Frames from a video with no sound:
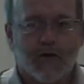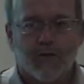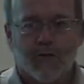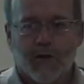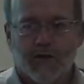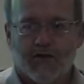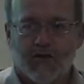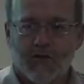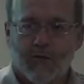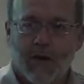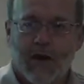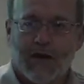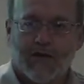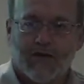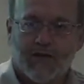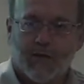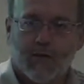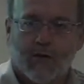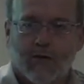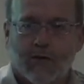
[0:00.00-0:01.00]
as much as
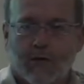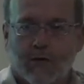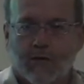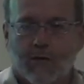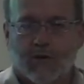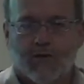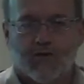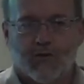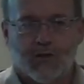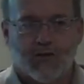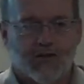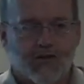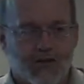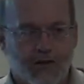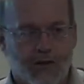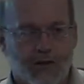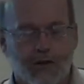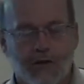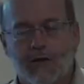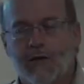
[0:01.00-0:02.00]
possible. We
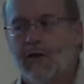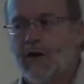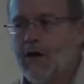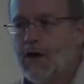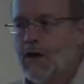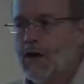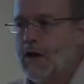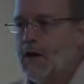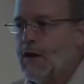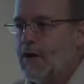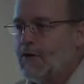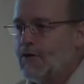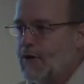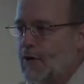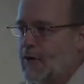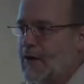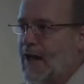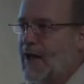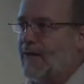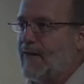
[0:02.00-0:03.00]
still
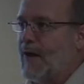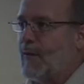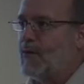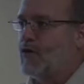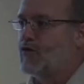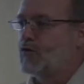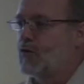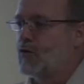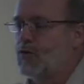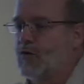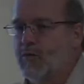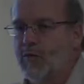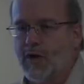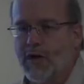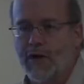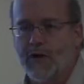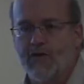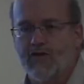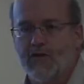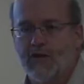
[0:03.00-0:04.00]
don't have that much renewable
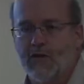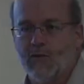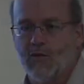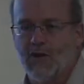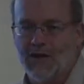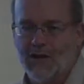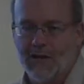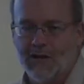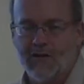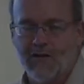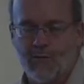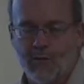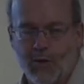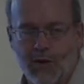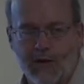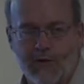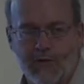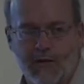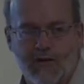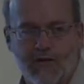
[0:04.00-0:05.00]
energy. Wind is
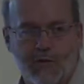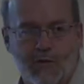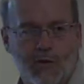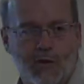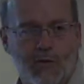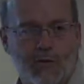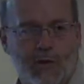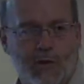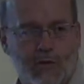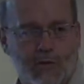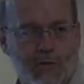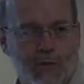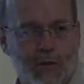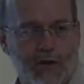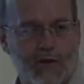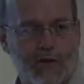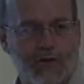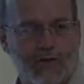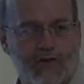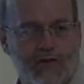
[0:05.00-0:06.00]
pretty visible,
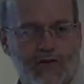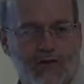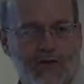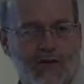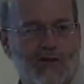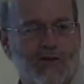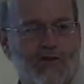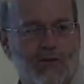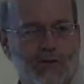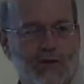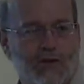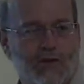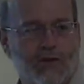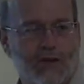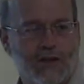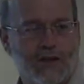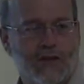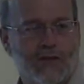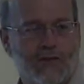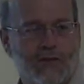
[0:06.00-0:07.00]
but there's a real
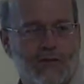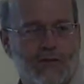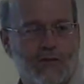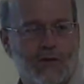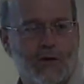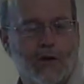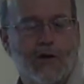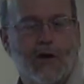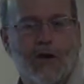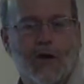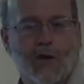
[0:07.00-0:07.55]
need for